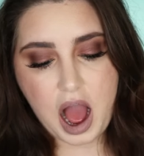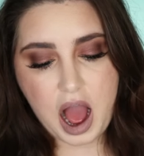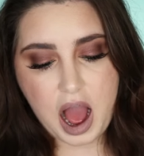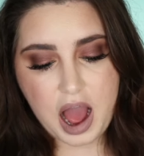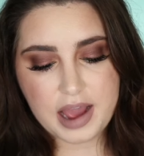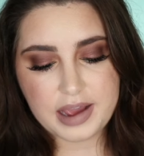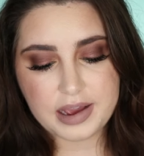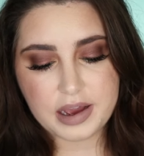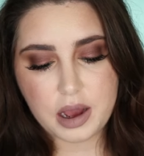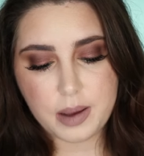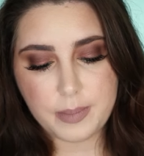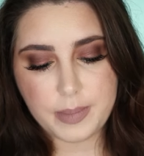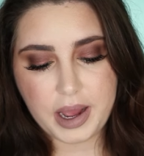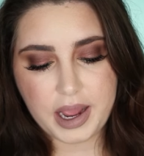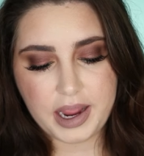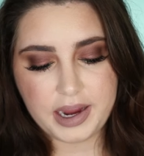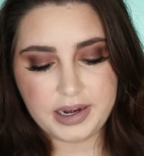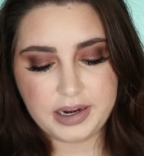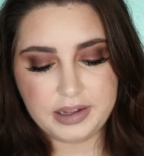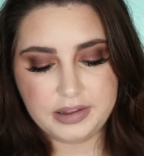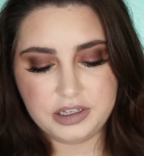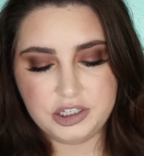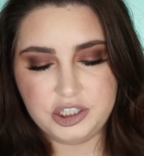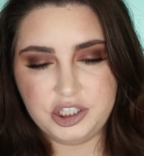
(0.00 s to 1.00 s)
I got
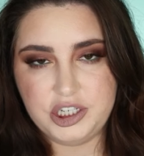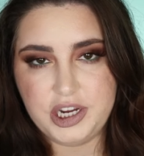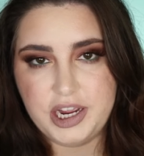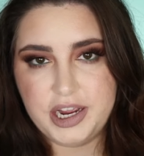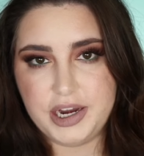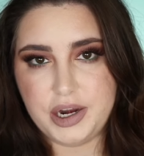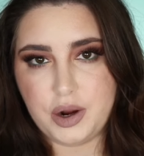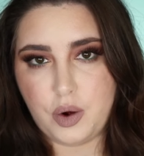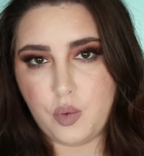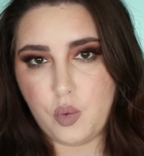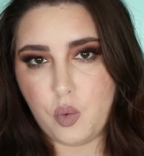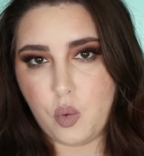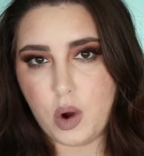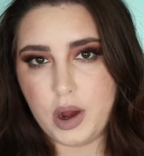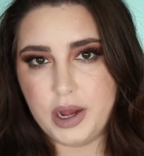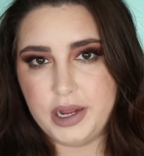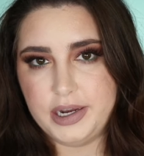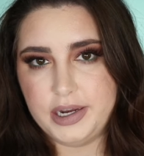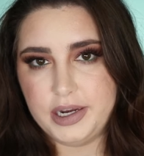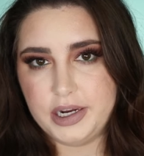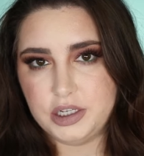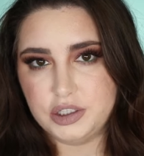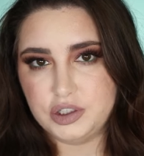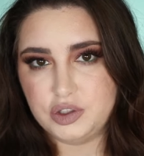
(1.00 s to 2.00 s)
mine in the shade
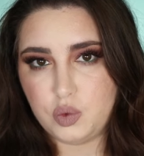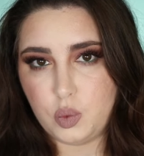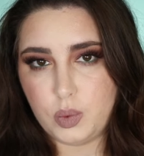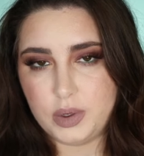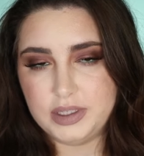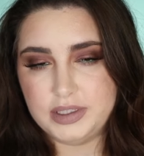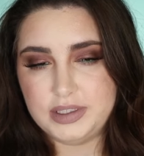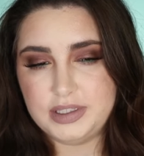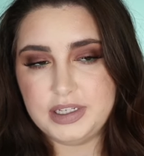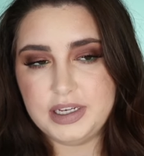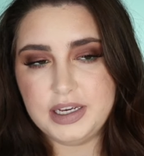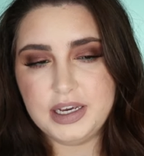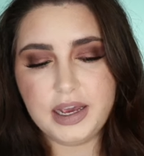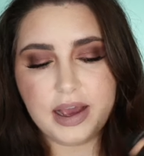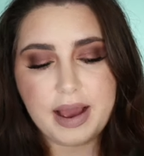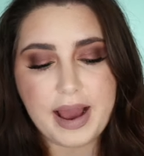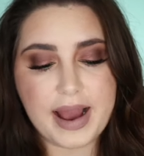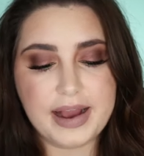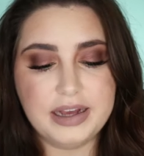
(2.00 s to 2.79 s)
one twenty.